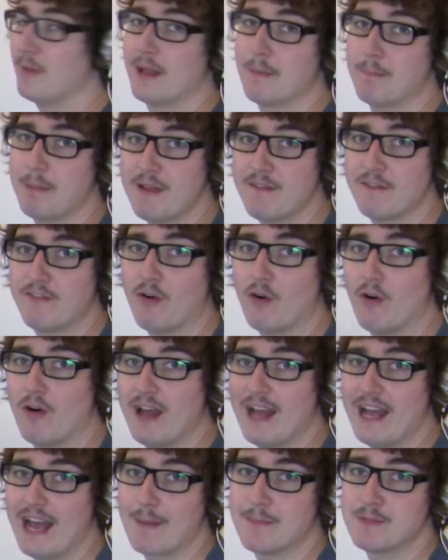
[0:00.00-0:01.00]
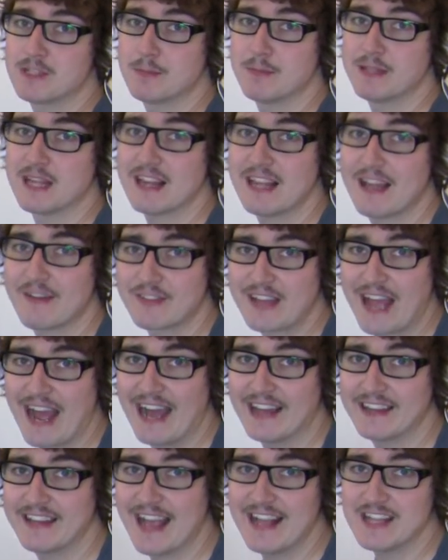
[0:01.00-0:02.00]
And beat four happens to be the left
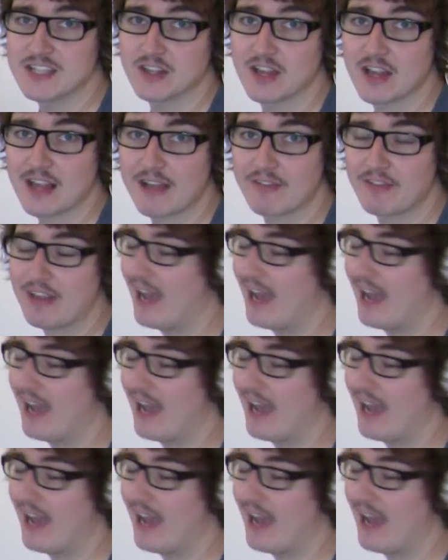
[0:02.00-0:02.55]
hand, ends on the left